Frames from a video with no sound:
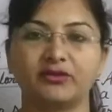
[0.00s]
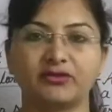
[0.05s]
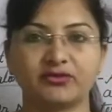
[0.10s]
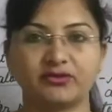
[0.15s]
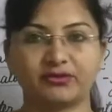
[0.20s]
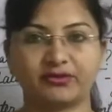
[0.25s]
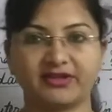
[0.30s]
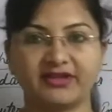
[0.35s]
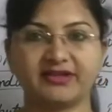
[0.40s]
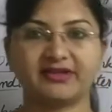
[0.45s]

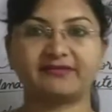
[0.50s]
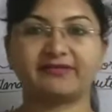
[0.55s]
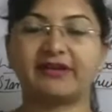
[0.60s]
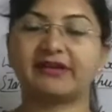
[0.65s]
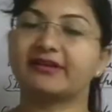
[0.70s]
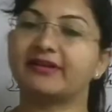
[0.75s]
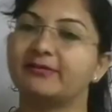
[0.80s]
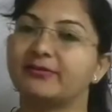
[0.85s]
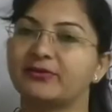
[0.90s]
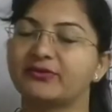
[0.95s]
students,
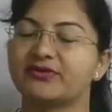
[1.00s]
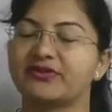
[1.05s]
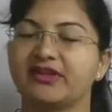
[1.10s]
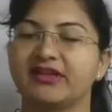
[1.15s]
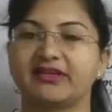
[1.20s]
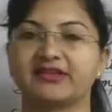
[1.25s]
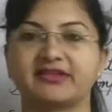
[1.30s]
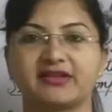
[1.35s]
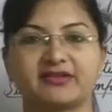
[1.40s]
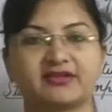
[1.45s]
welcome to
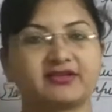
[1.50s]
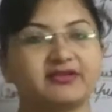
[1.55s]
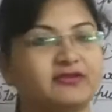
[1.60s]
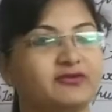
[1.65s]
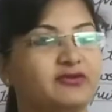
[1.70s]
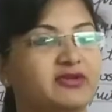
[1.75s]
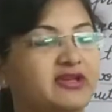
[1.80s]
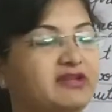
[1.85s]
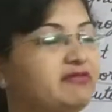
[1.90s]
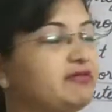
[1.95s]
CA session.
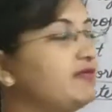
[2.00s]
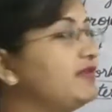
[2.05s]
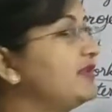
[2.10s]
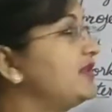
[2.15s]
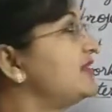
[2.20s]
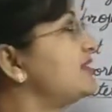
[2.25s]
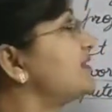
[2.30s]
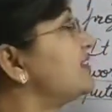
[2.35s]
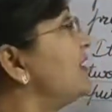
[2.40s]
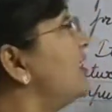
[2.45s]
Today we
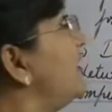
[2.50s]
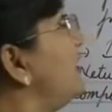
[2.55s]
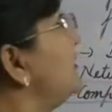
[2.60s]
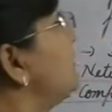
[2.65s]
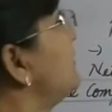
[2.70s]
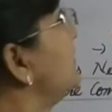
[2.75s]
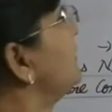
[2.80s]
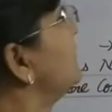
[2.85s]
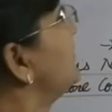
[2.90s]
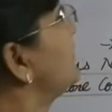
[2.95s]
will
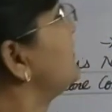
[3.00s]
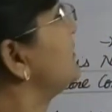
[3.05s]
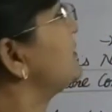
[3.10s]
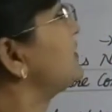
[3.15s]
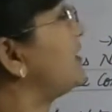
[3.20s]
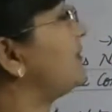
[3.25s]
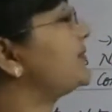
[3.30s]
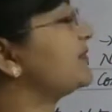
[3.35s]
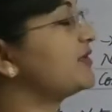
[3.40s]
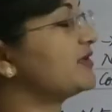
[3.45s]
start
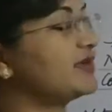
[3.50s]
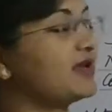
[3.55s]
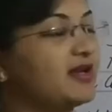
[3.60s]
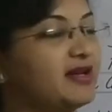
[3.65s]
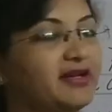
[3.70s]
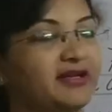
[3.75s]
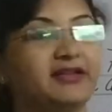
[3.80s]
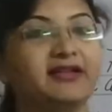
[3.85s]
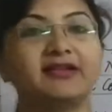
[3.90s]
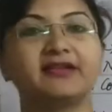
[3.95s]
chapter
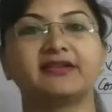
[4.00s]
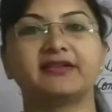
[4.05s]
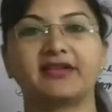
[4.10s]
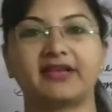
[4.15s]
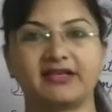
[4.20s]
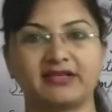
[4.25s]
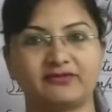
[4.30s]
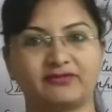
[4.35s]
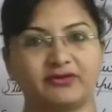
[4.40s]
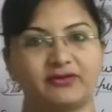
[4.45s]
9,
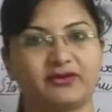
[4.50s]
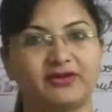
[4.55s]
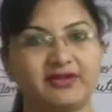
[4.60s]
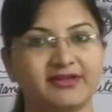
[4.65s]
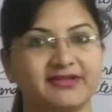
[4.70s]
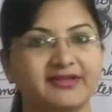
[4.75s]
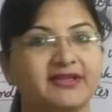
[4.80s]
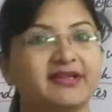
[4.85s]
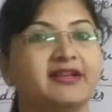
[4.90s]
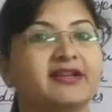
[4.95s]

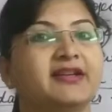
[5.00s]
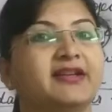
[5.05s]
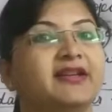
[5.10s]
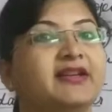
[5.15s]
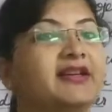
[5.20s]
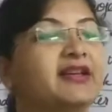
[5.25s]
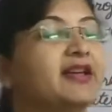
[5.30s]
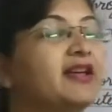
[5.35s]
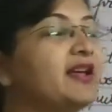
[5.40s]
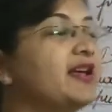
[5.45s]
networks.
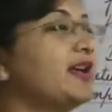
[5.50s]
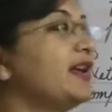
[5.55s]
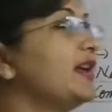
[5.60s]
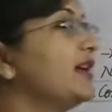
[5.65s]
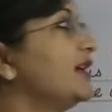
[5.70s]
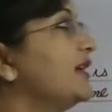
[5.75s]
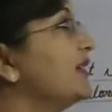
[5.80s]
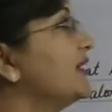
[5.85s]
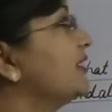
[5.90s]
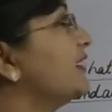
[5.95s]

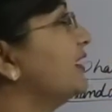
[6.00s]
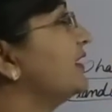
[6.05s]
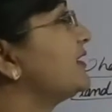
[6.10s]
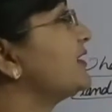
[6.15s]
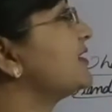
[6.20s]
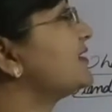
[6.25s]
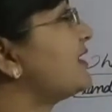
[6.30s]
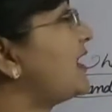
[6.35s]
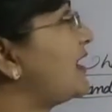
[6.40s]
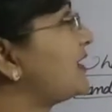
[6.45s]
It
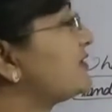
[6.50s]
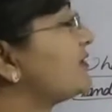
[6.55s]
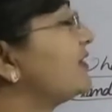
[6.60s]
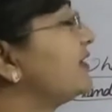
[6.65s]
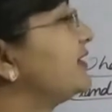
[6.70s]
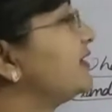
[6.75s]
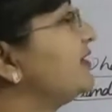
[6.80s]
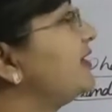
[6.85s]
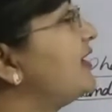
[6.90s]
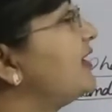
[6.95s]
is
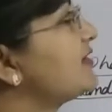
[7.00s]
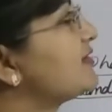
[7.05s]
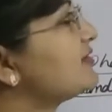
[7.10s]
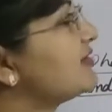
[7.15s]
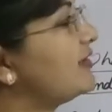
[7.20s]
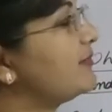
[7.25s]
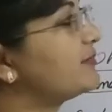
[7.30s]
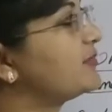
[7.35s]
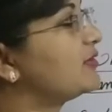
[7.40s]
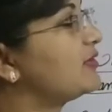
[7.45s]
actually the last
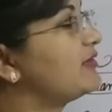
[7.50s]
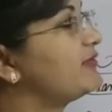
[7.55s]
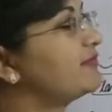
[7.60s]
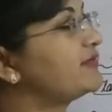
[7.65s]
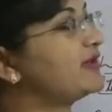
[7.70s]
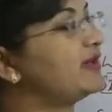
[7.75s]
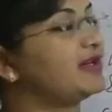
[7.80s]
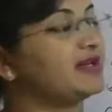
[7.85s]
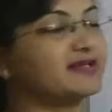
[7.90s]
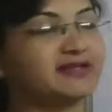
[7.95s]
chapter of
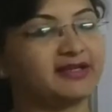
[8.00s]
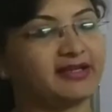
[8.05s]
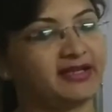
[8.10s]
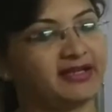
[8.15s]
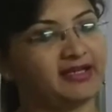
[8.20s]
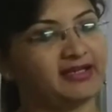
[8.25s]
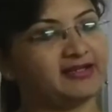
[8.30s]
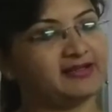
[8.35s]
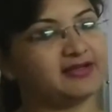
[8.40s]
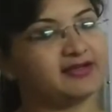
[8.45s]
class
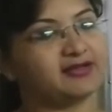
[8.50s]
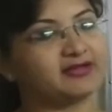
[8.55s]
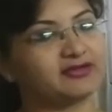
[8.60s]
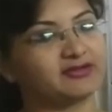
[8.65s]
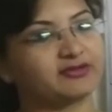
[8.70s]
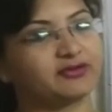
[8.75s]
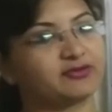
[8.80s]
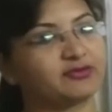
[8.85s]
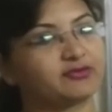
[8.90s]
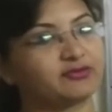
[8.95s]
8.
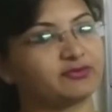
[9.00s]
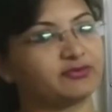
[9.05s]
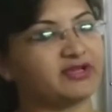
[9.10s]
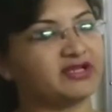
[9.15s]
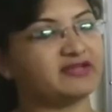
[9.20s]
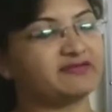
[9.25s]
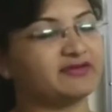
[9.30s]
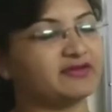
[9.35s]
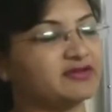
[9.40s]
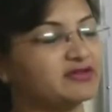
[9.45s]
So
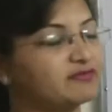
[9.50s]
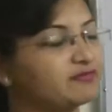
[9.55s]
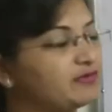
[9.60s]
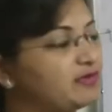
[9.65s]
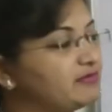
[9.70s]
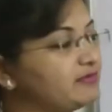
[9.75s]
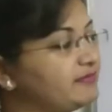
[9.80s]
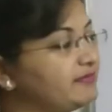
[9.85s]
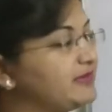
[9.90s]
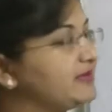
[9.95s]
students, first of
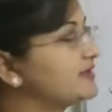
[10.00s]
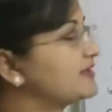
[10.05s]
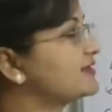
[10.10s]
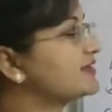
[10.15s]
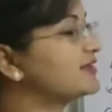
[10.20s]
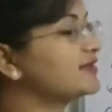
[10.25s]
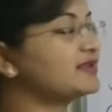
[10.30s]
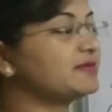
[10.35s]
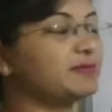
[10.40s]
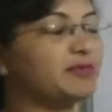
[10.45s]
all we will
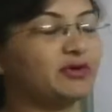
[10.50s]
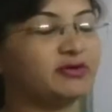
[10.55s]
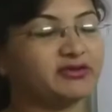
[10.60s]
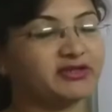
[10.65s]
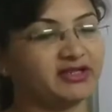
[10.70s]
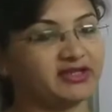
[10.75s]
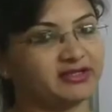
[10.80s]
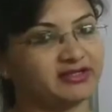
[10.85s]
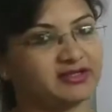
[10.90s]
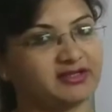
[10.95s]
discuss about
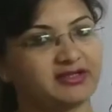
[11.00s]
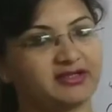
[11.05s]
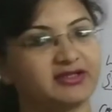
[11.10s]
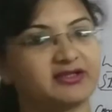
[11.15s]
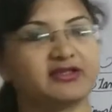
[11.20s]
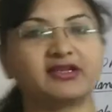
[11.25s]
internet.